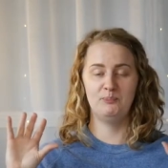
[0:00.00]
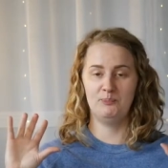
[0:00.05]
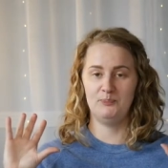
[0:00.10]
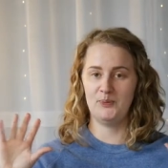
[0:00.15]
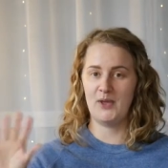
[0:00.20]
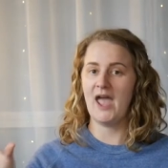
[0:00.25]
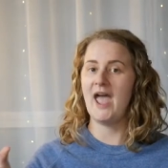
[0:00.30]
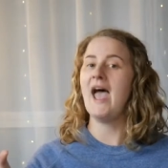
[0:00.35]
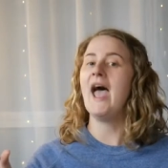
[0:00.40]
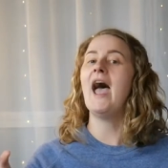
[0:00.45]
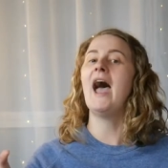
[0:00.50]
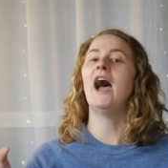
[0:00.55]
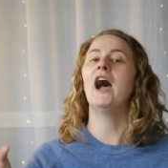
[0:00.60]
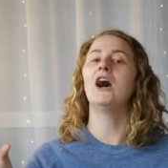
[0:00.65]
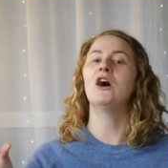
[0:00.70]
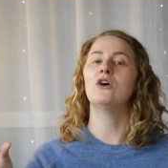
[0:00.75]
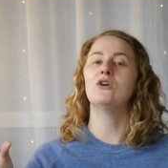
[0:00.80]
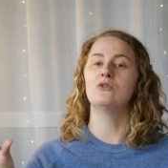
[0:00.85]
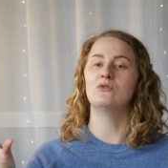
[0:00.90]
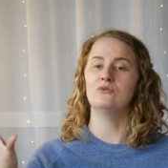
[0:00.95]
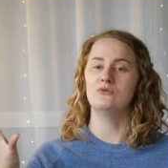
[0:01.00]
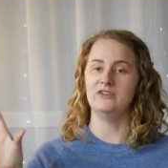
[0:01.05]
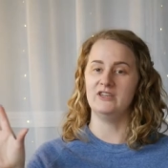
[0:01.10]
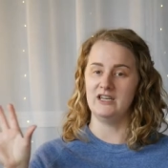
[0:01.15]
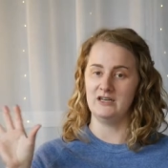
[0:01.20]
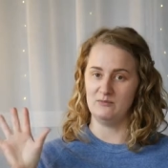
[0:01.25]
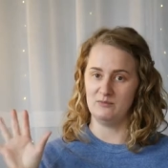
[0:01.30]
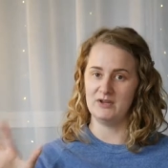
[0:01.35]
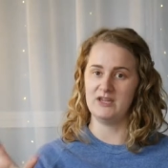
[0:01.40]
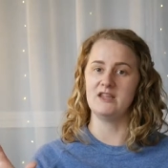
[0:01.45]

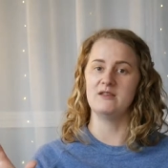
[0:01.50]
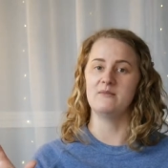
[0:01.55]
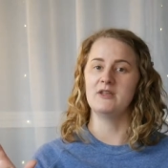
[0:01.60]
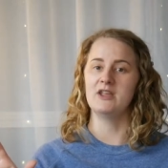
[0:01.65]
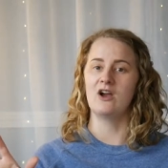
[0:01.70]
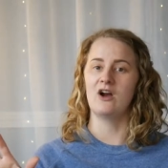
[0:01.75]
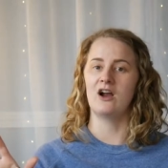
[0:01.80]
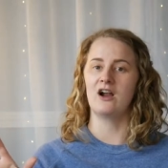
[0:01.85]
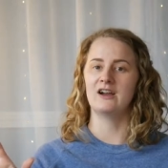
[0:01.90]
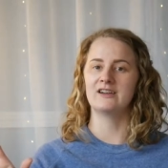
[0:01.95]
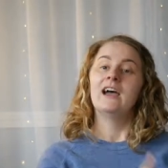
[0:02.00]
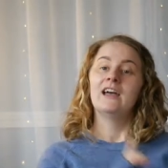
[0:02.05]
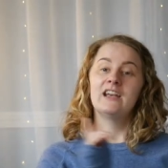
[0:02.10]
pounding PBRs.